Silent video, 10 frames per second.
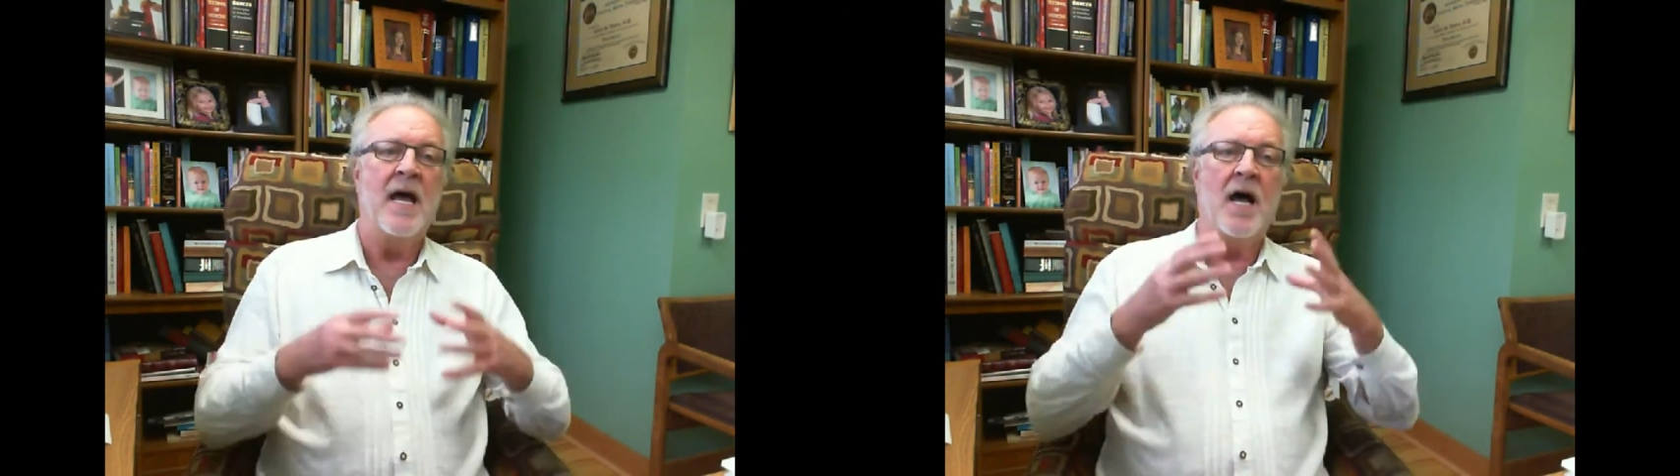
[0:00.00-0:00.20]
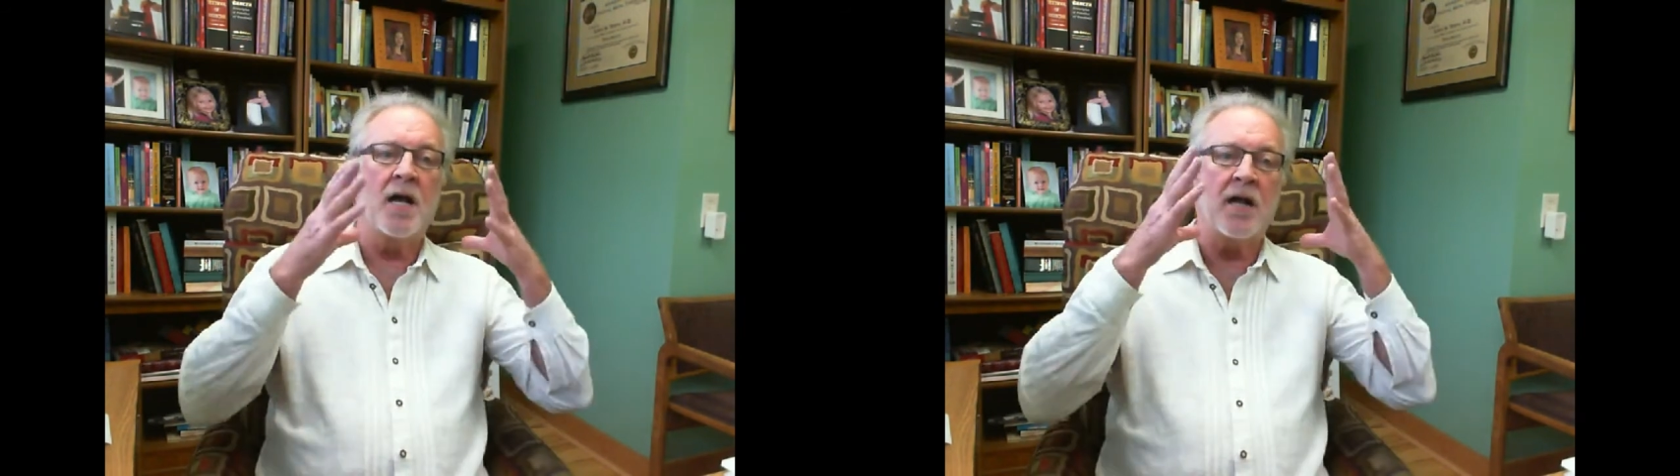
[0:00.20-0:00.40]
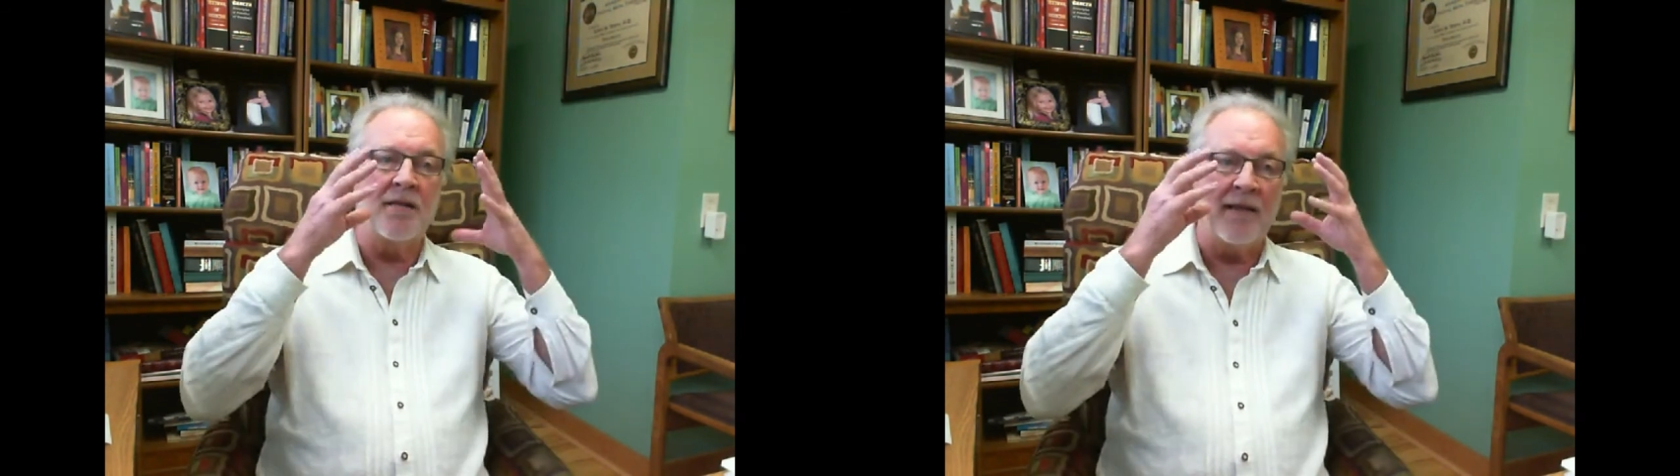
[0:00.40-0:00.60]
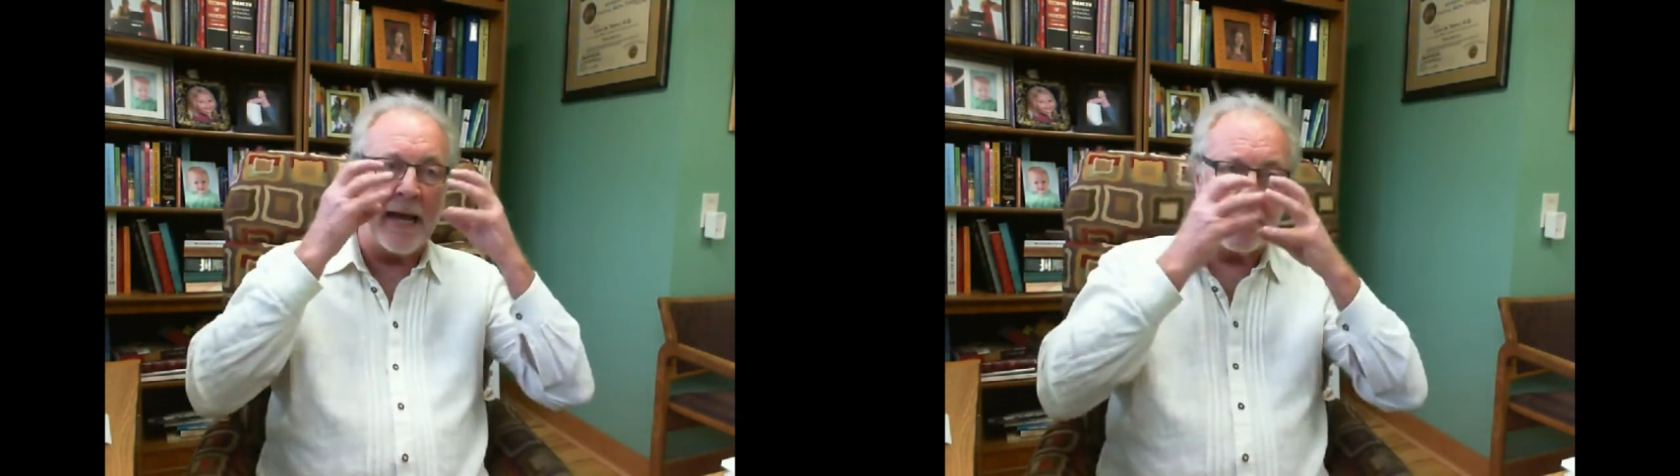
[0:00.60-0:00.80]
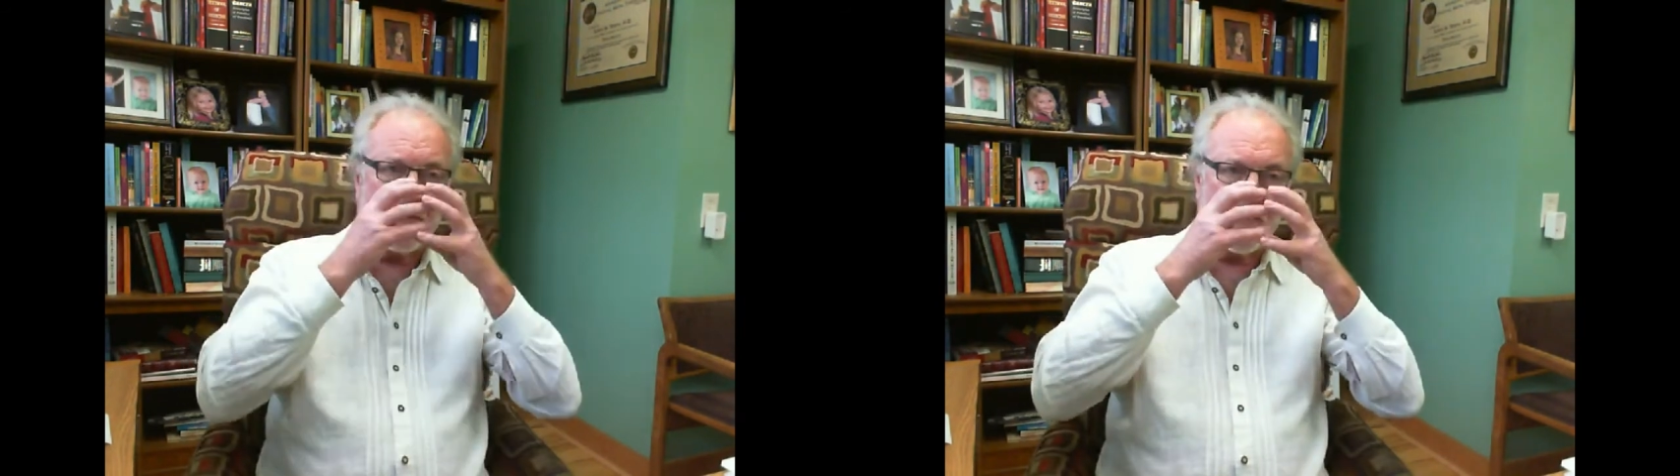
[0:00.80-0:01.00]
a
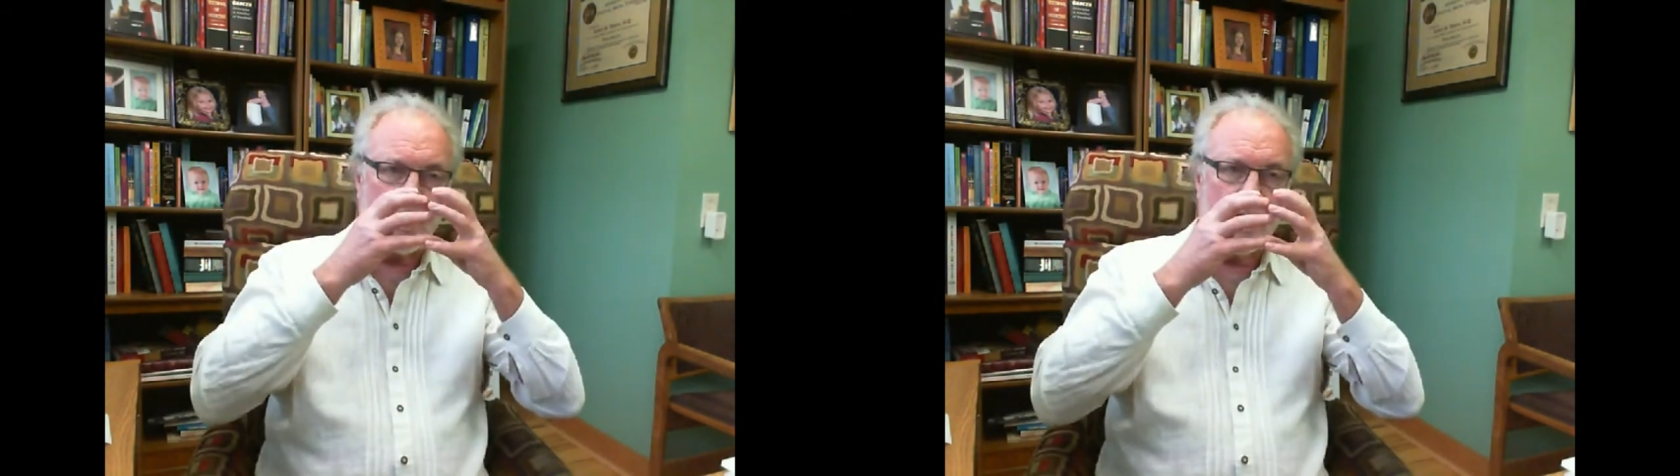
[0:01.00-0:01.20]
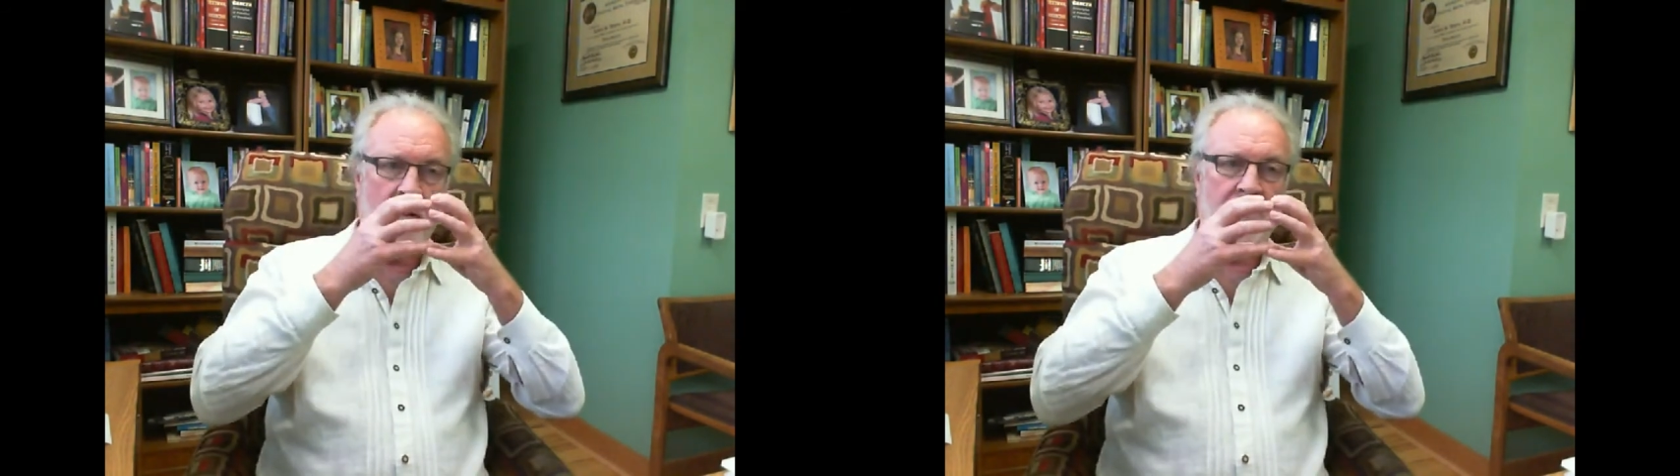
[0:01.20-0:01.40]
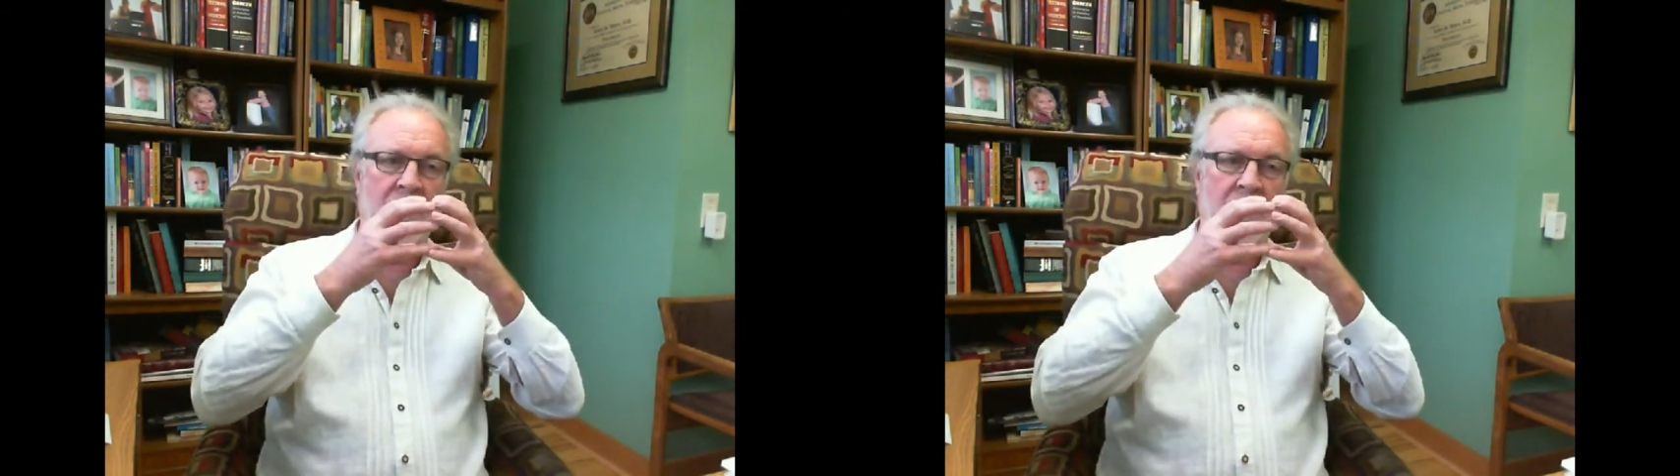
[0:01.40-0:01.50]
collapse of